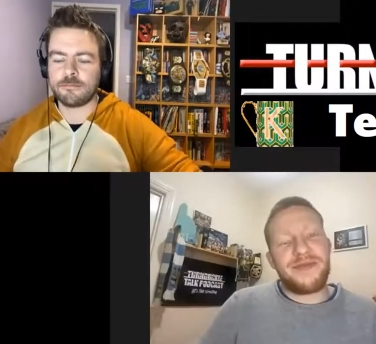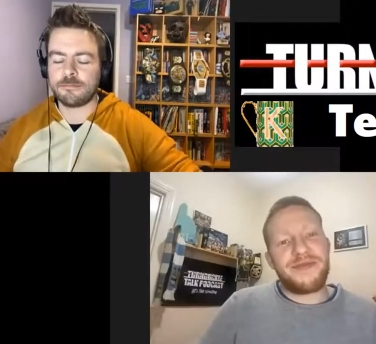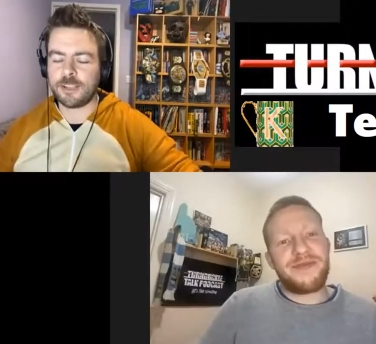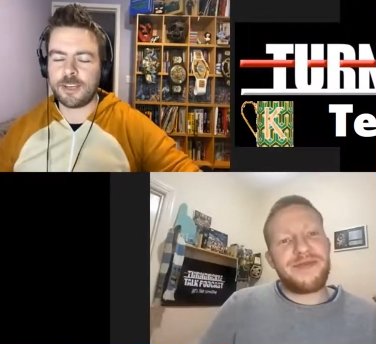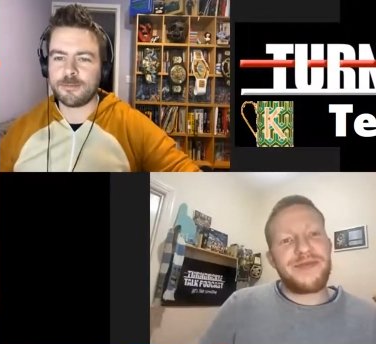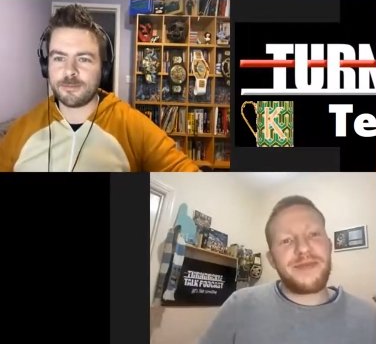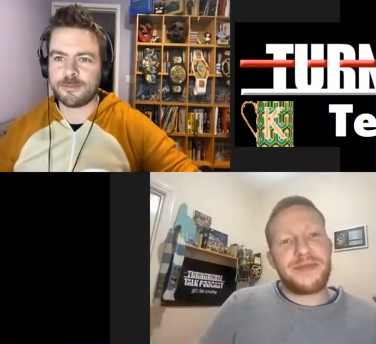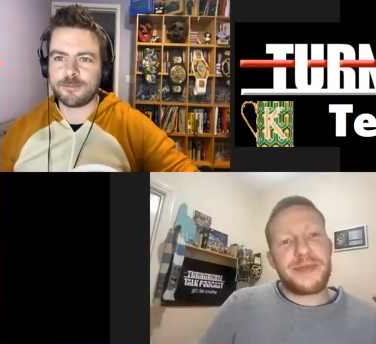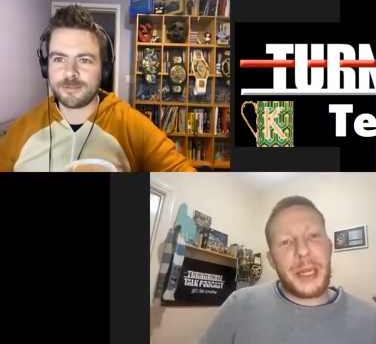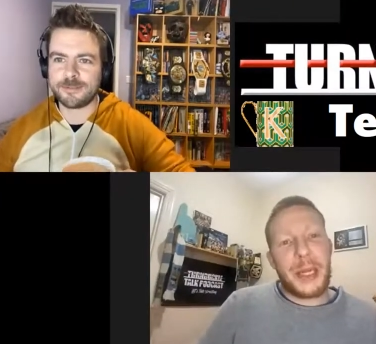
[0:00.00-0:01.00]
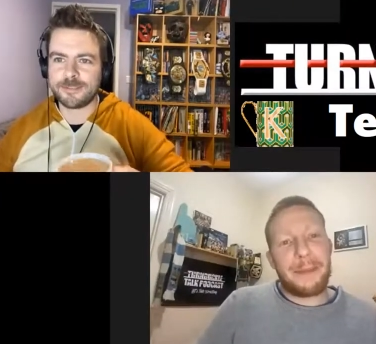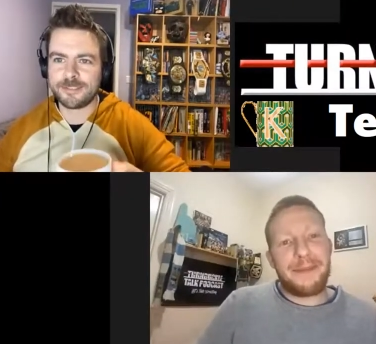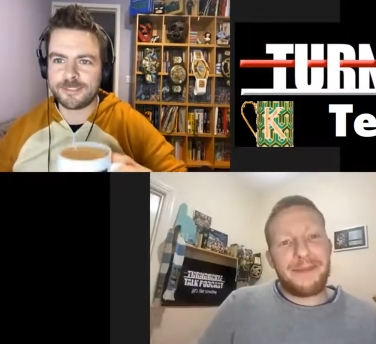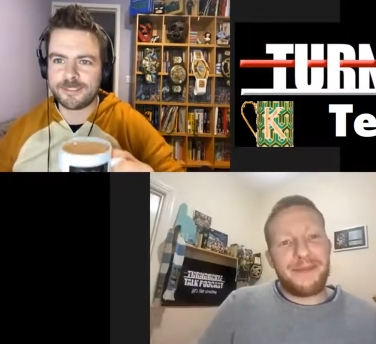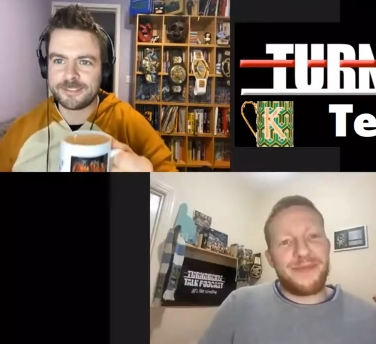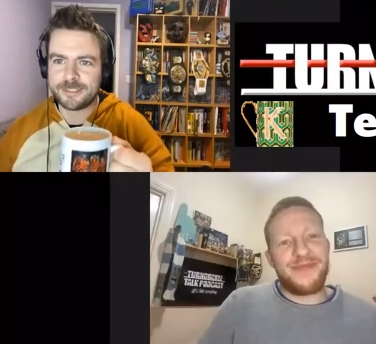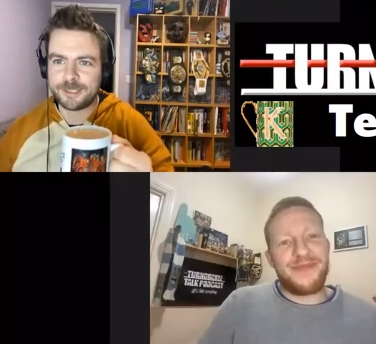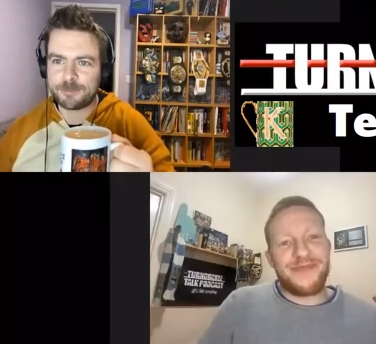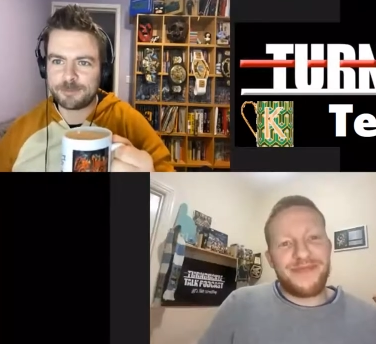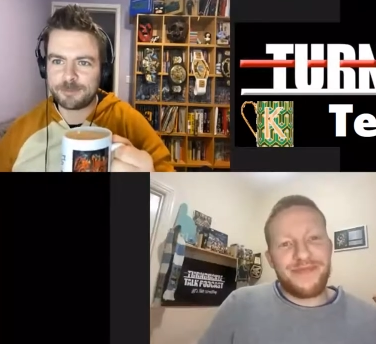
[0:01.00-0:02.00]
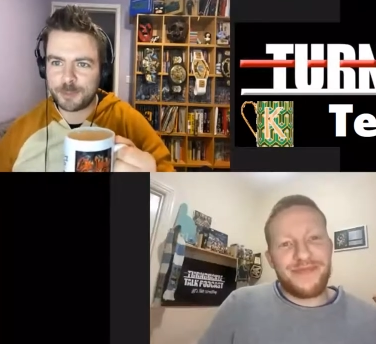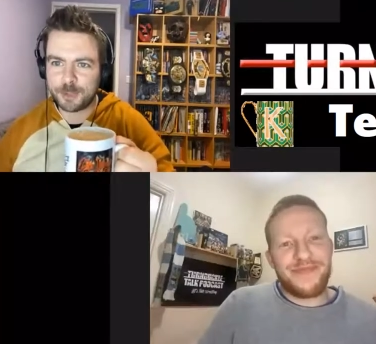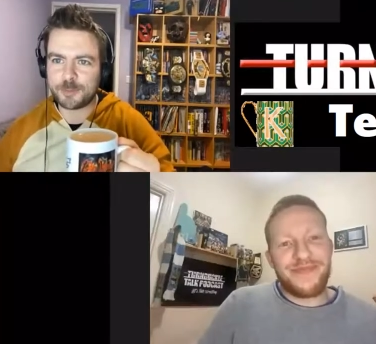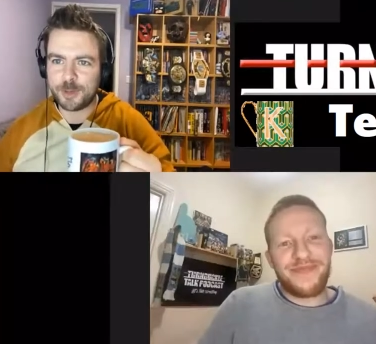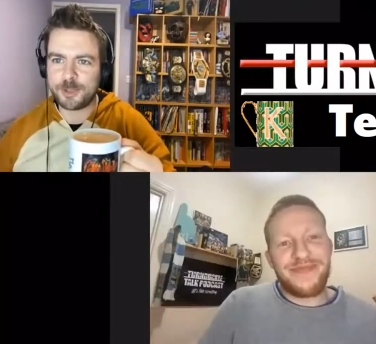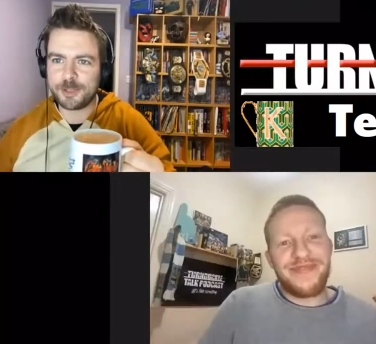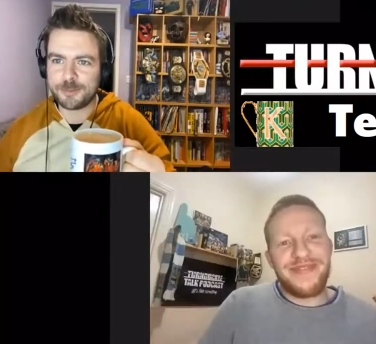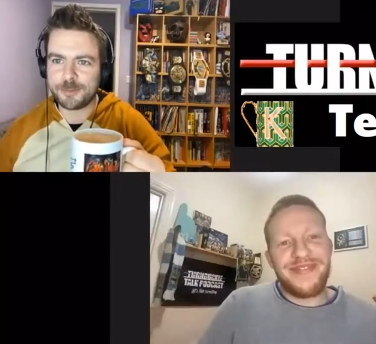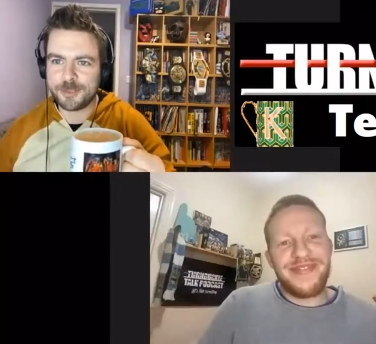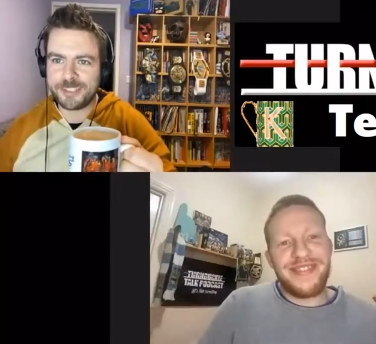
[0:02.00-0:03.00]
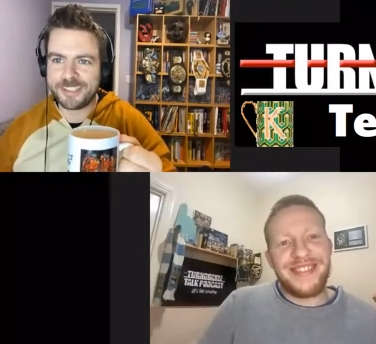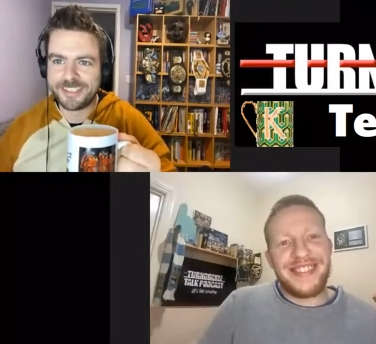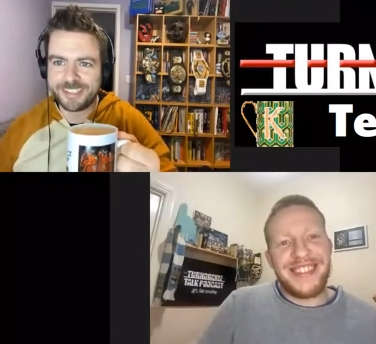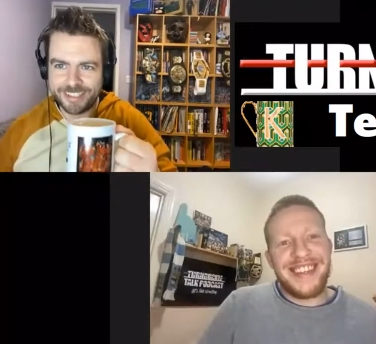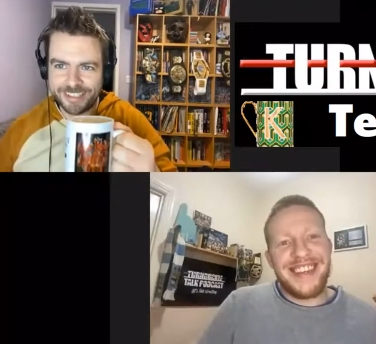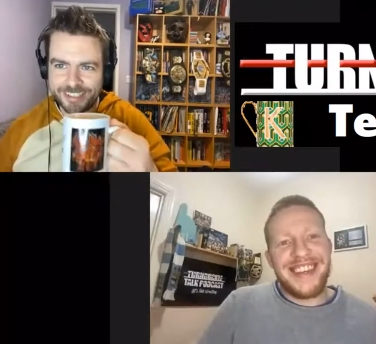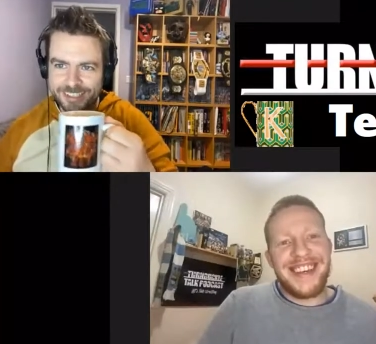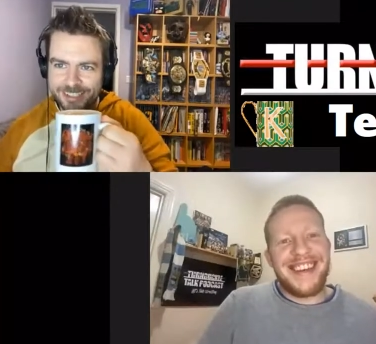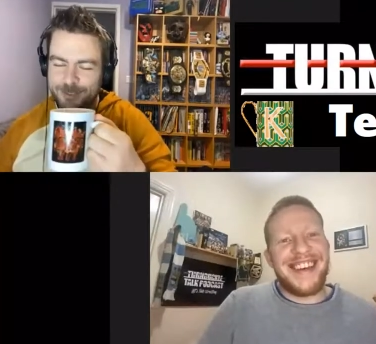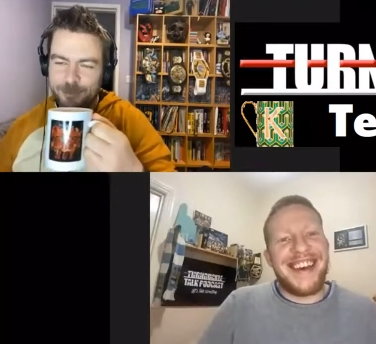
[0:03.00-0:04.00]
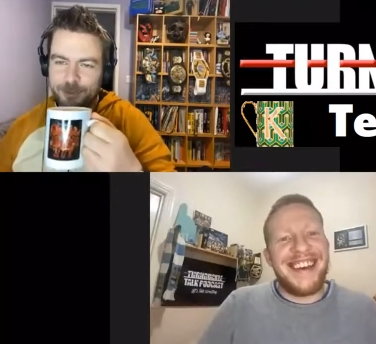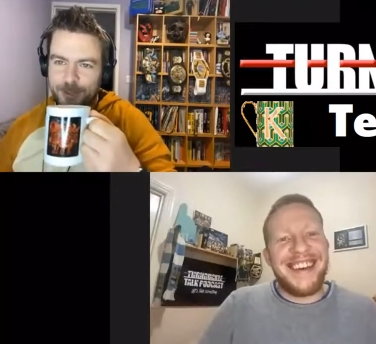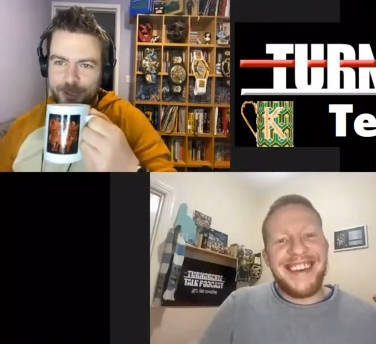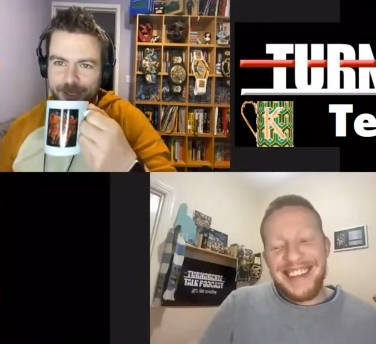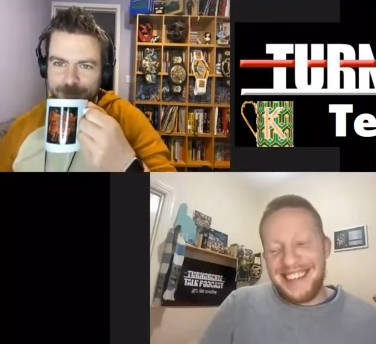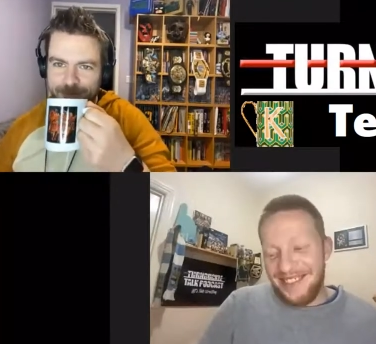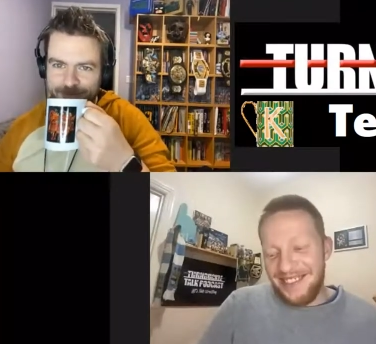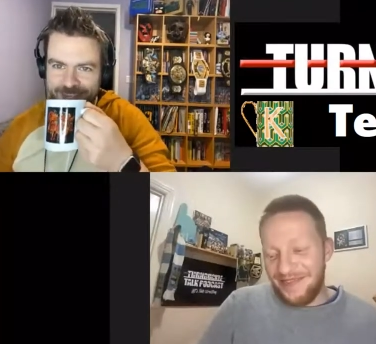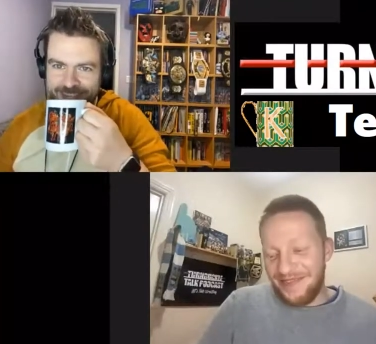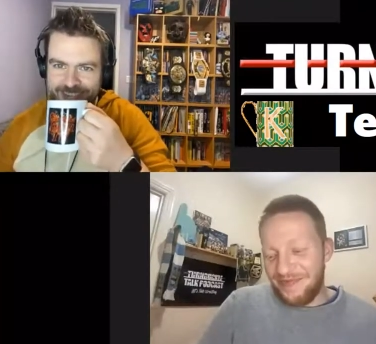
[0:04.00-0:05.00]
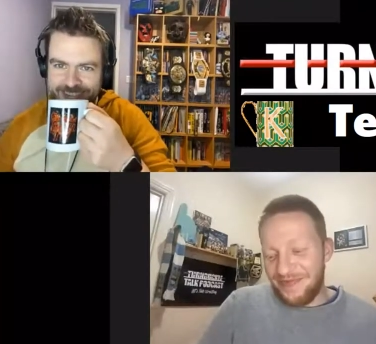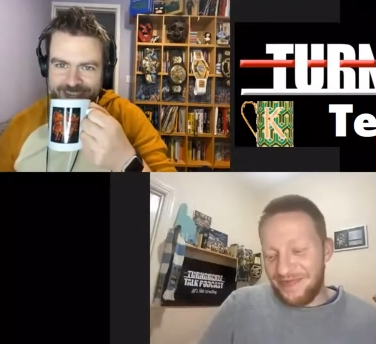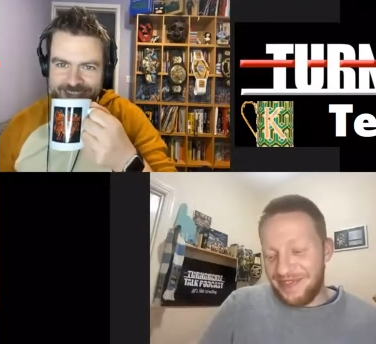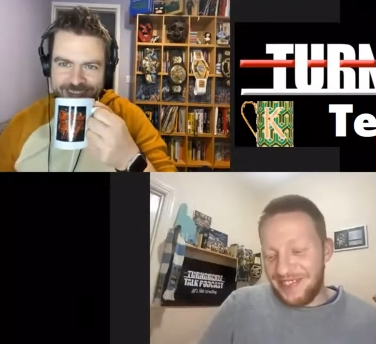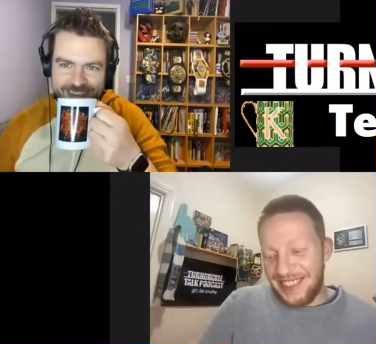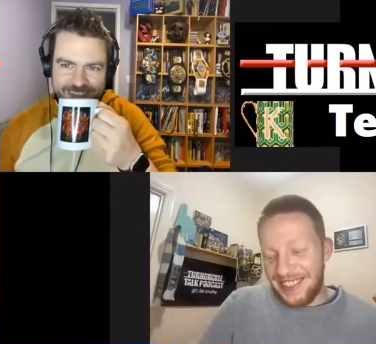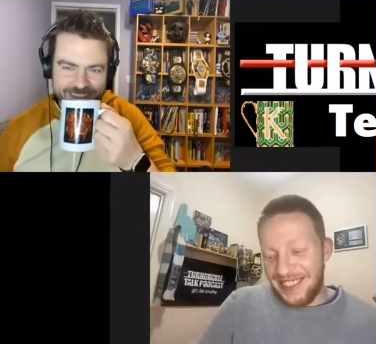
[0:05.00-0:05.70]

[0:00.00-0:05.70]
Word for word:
Speaker 1: "No." I'm just William. no one got that.